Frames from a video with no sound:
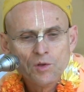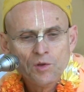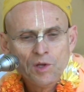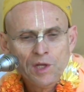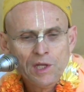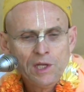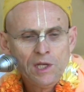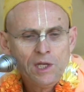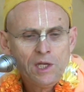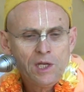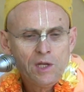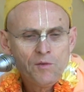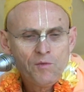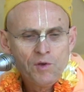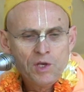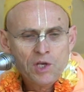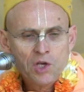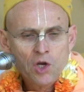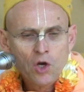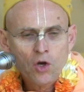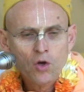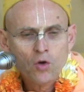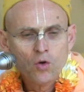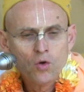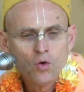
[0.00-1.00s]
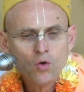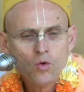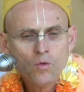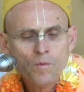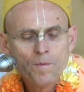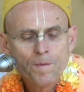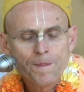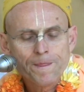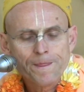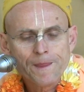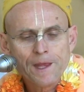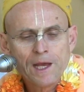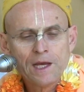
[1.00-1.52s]
Then we
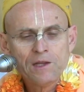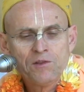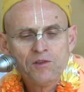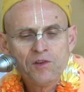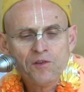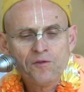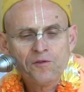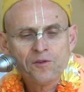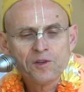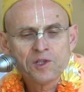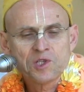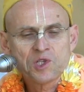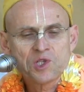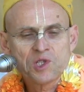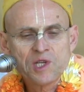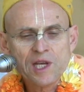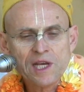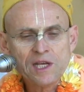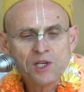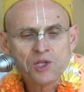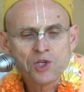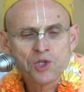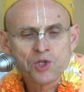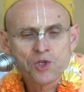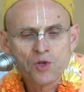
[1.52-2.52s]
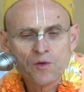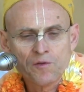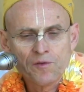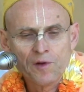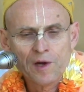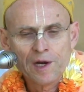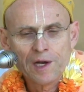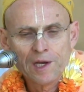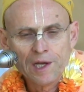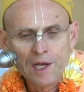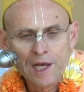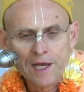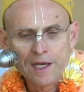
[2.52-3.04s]
go, at different stages of
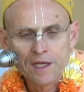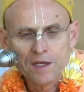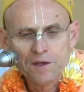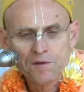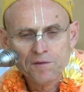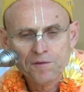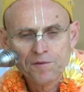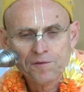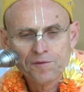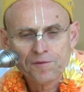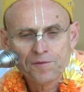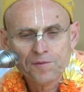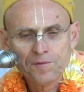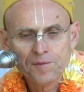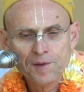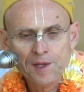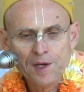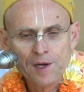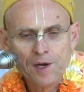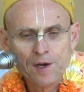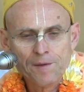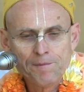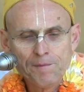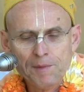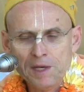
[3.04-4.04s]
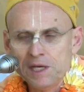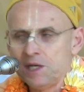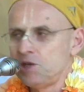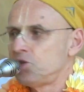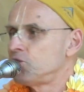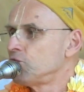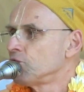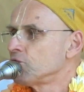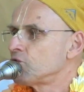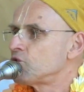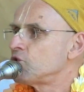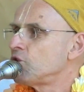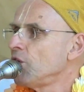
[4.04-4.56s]
our life, there are
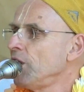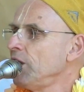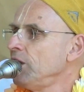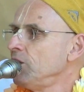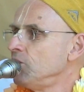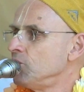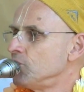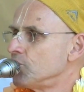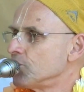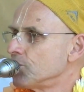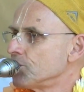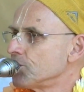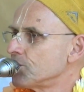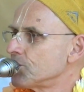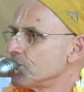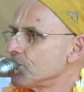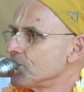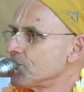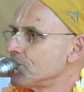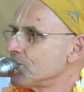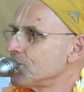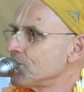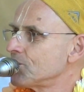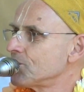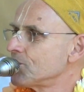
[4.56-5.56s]
major changes.